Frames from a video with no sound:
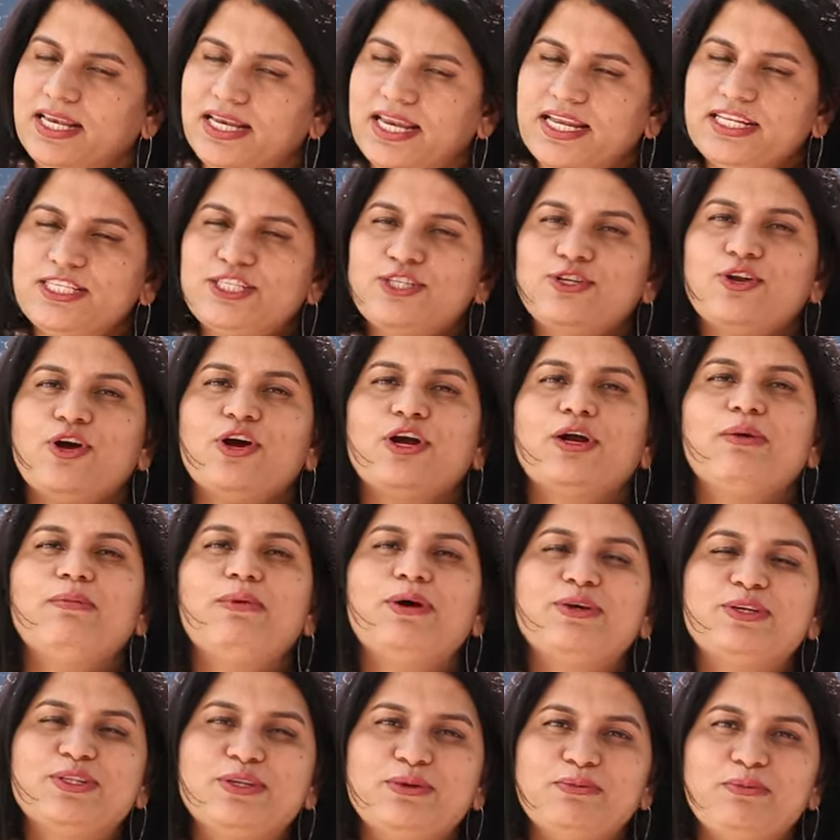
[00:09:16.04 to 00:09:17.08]
Let us talk
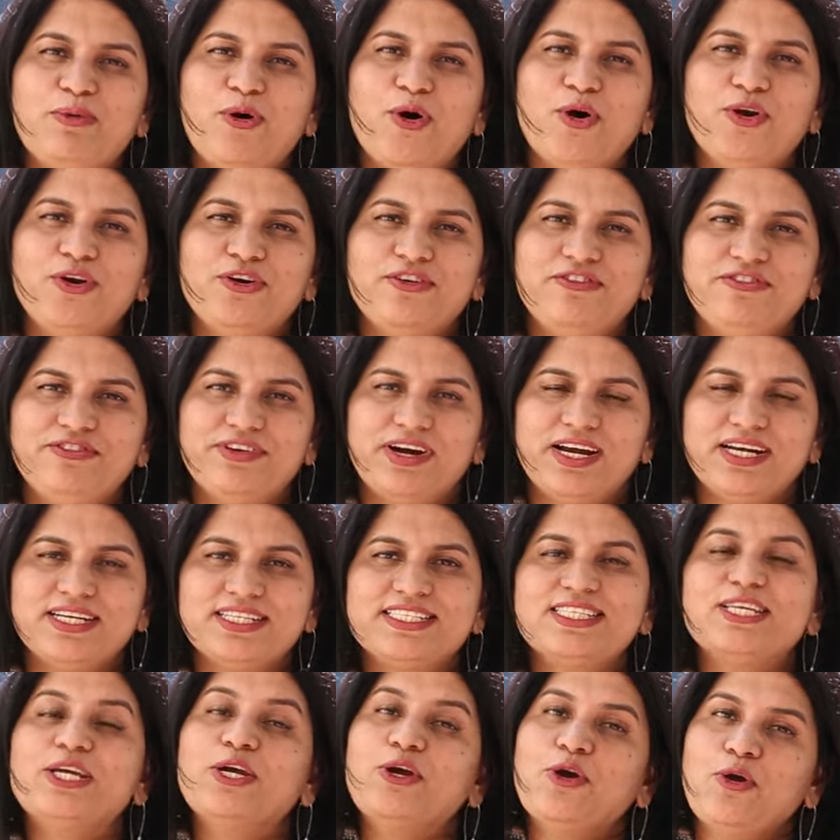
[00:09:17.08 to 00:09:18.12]
about the borrowed funds.